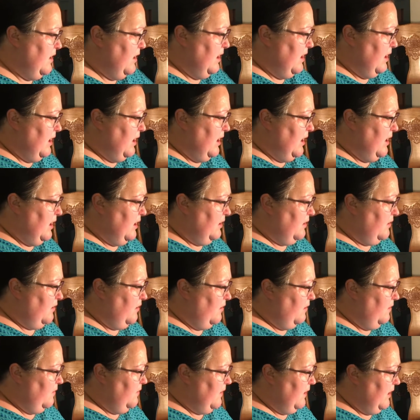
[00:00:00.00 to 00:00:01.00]
and
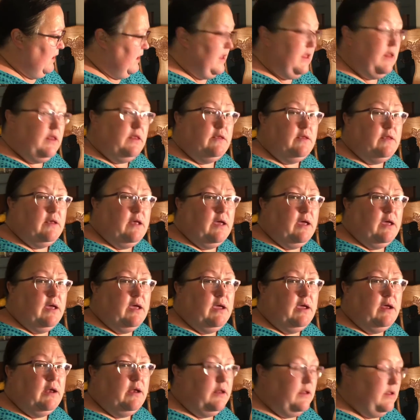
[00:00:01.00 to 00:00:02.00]
on the
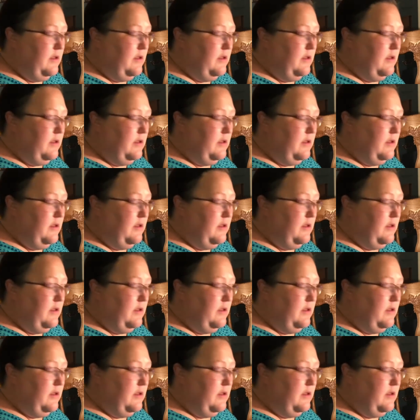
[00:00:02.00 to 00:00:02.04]
inside,